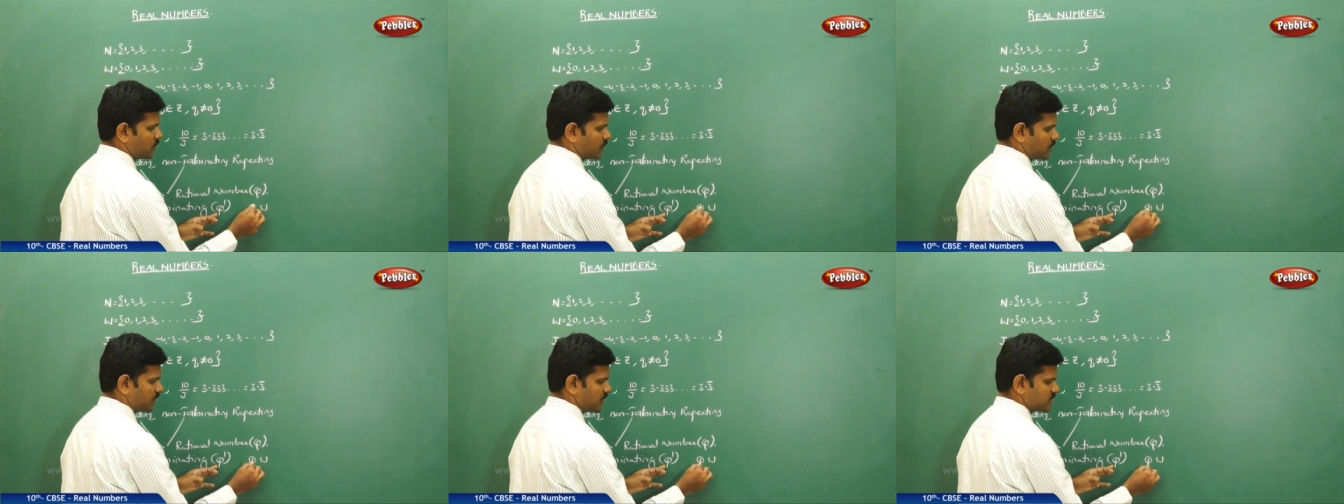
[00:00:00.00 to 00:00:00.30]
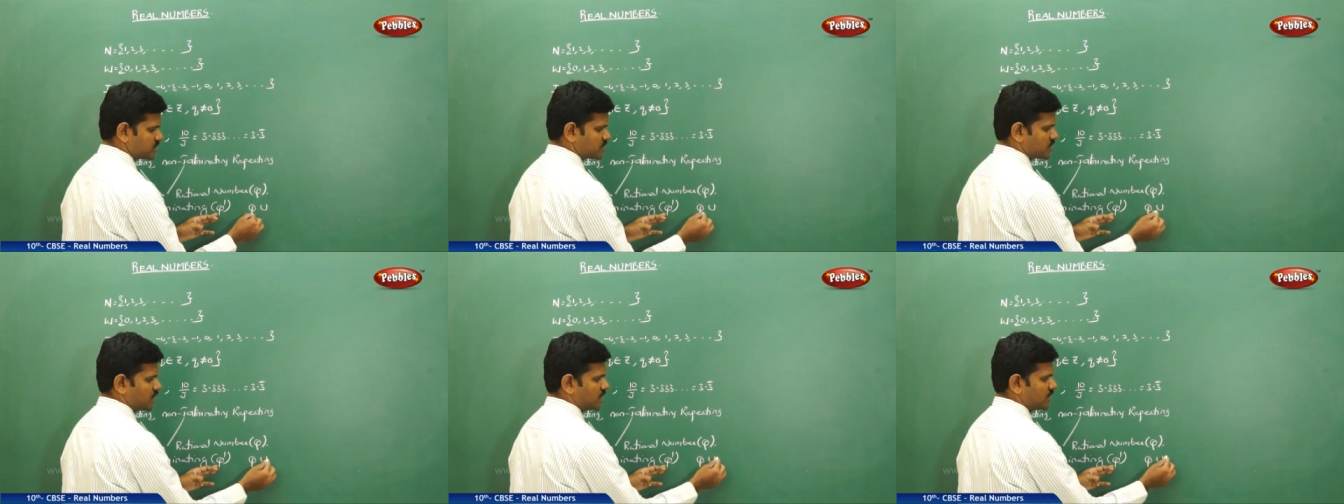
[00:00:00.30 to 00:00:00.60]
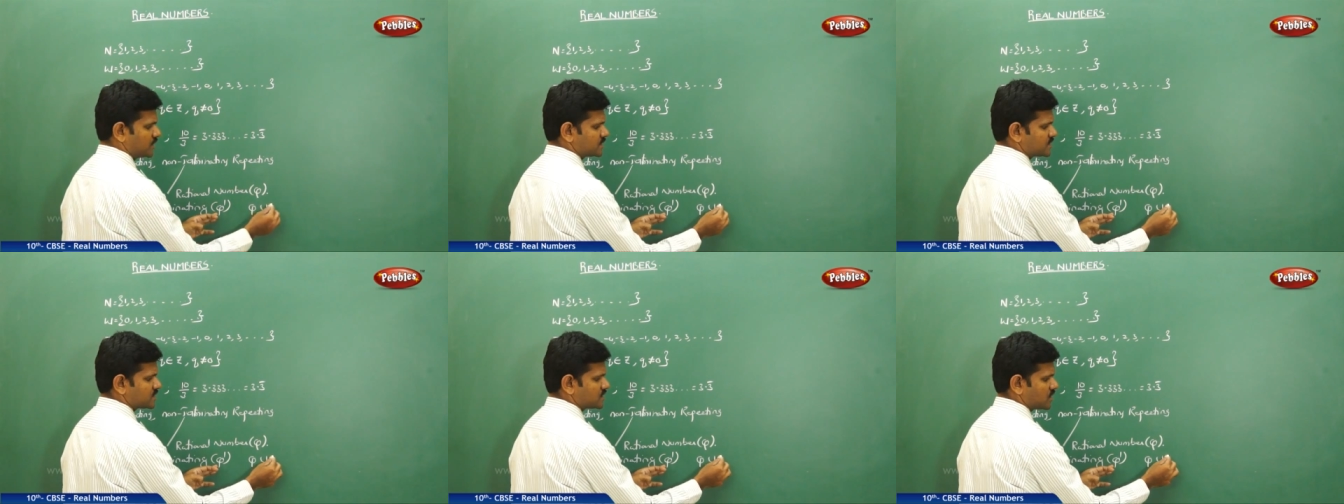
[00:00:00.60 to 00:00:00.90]

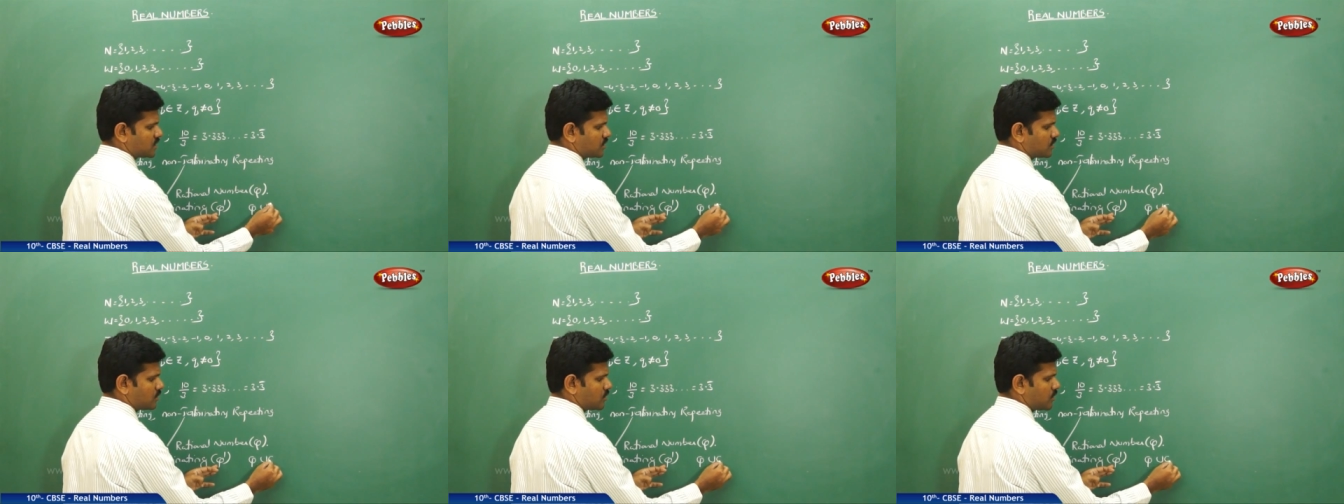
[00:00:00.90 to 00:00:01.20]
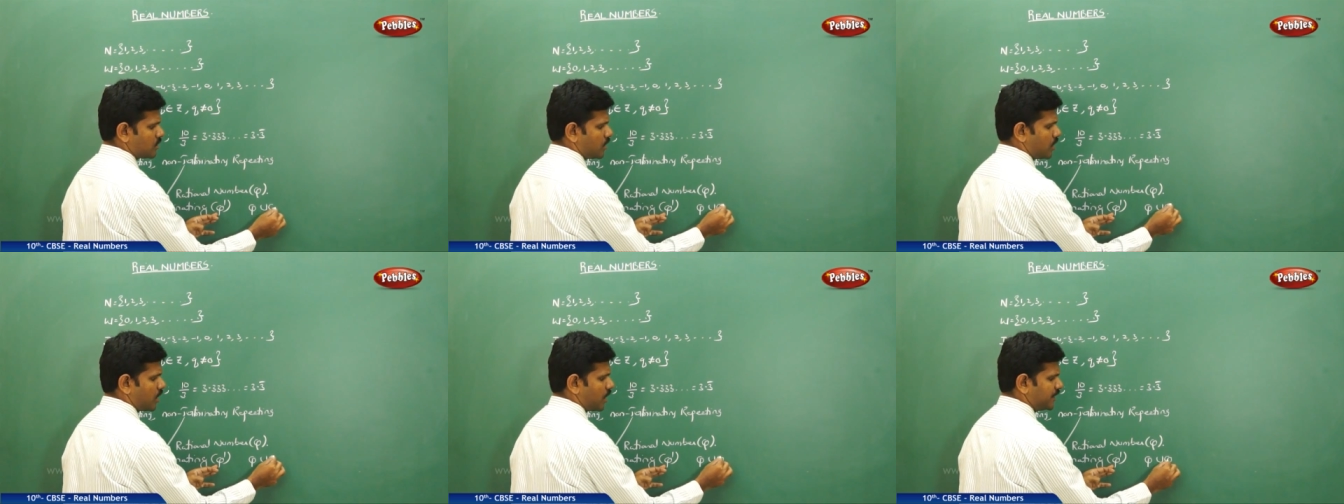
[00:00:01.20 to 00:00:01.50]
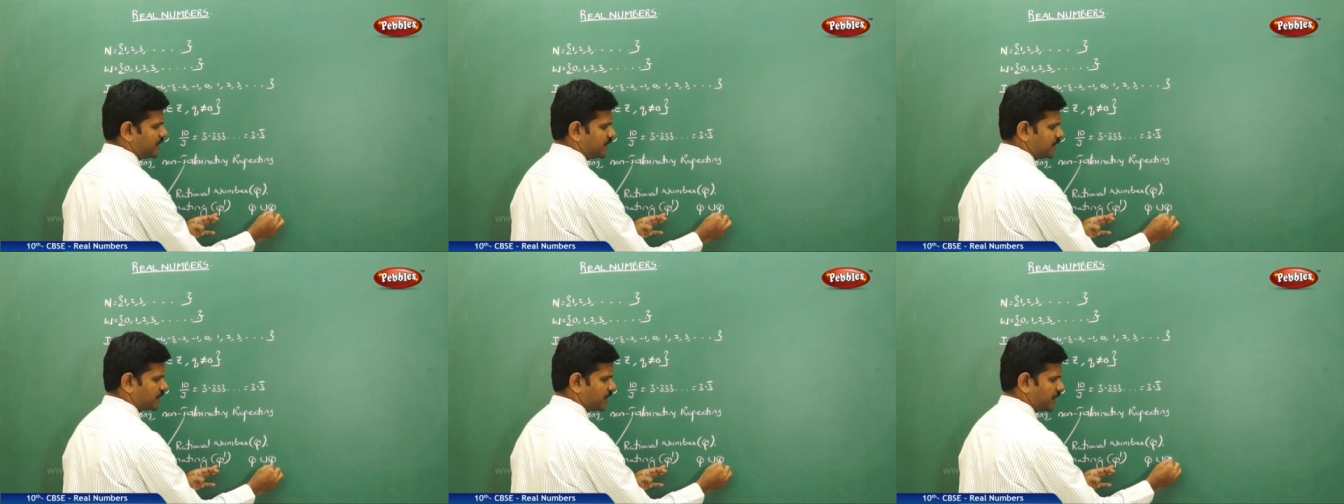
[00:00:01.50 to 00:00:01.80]
rationals
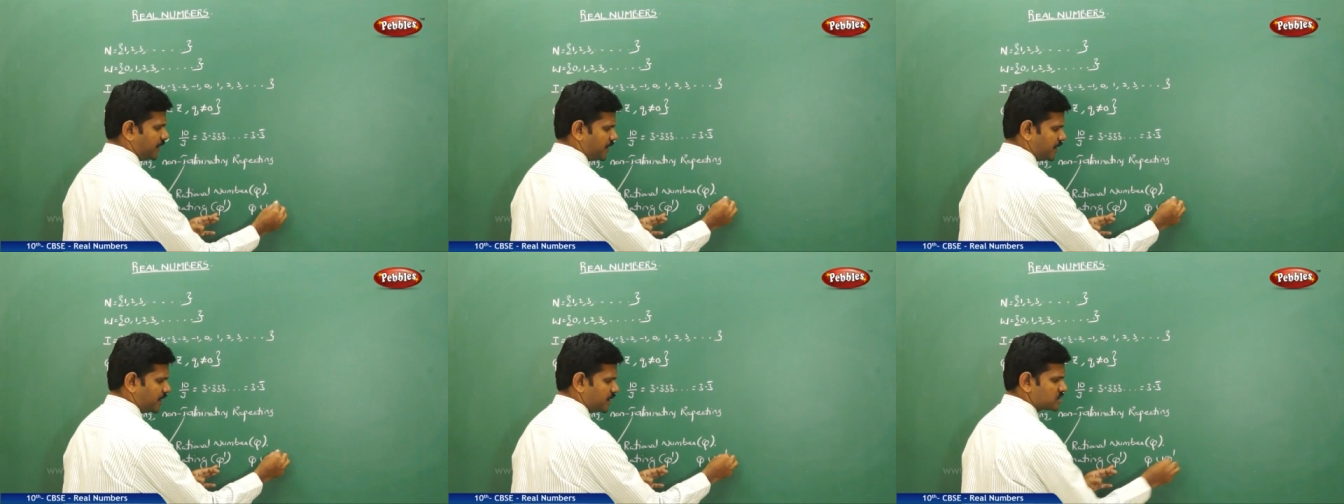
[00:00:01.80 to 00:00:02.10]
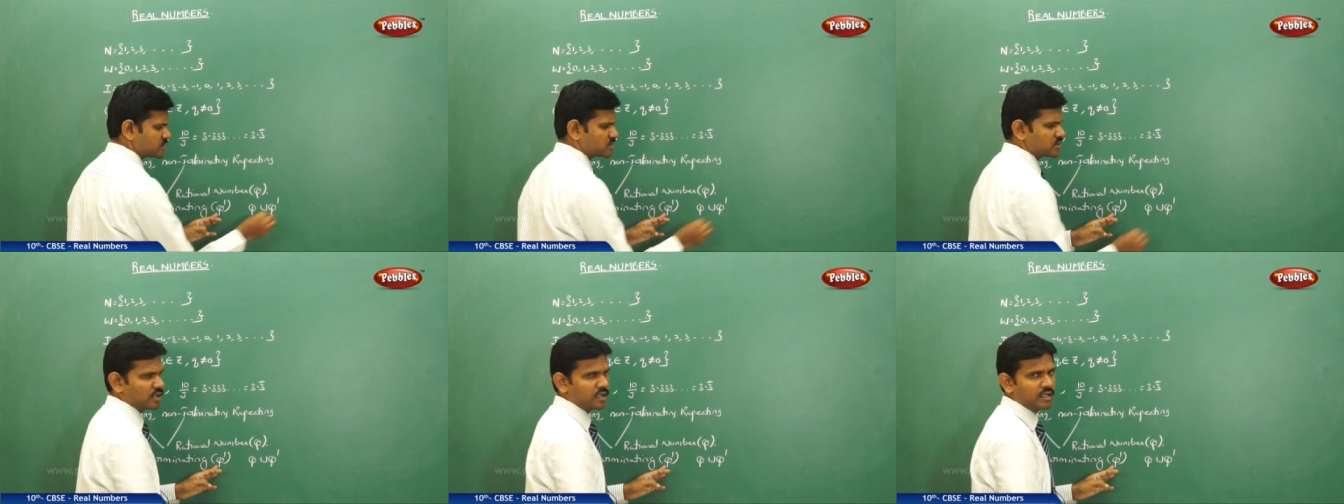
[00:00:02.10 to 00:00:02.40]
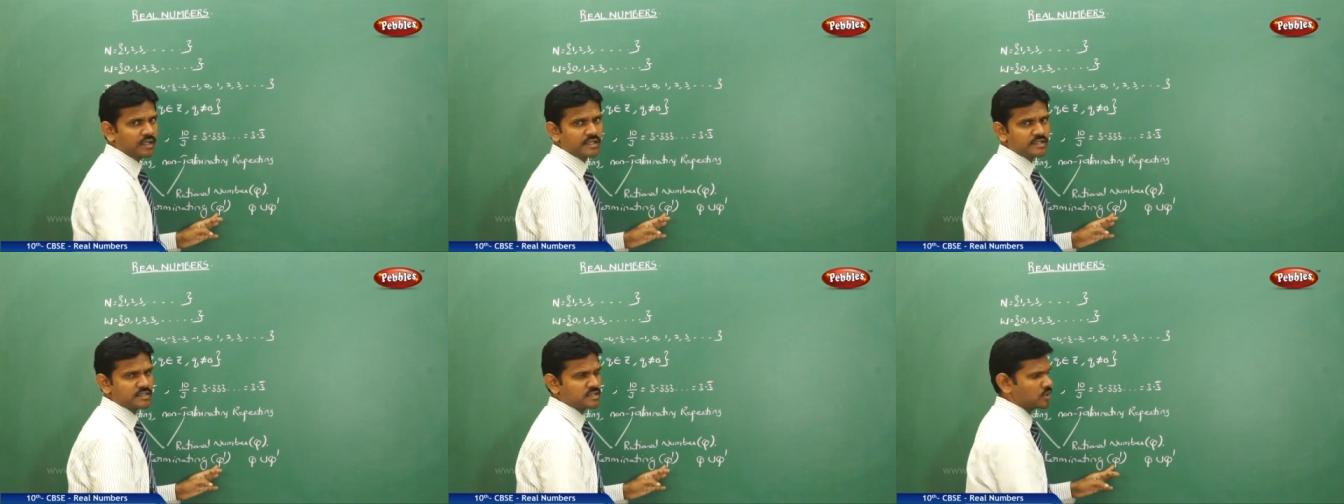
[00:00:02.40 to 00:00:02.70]
and
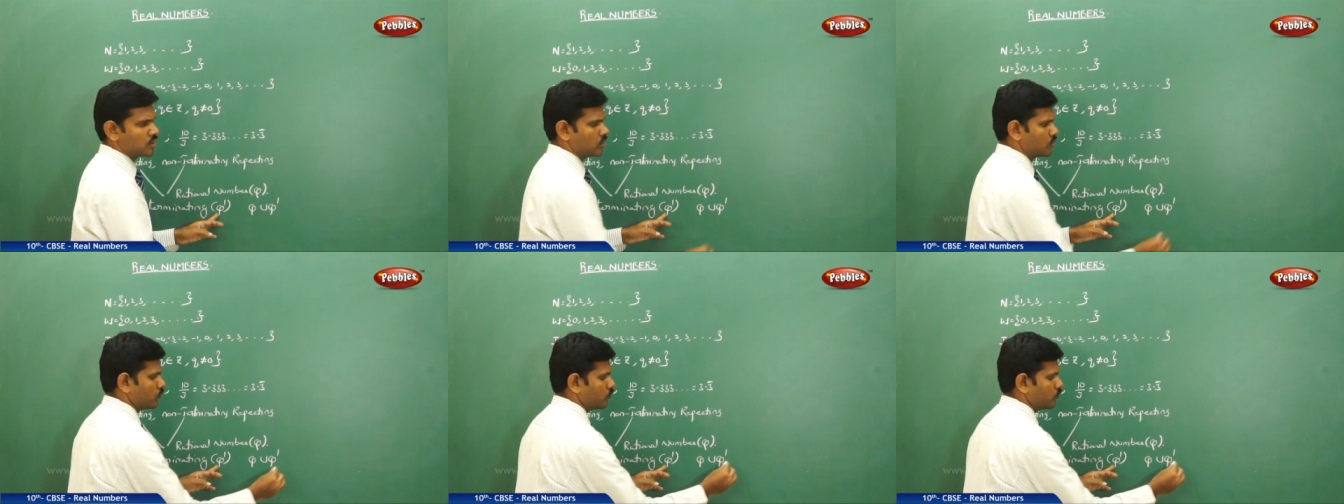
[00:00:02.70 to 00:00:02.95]
irrationals,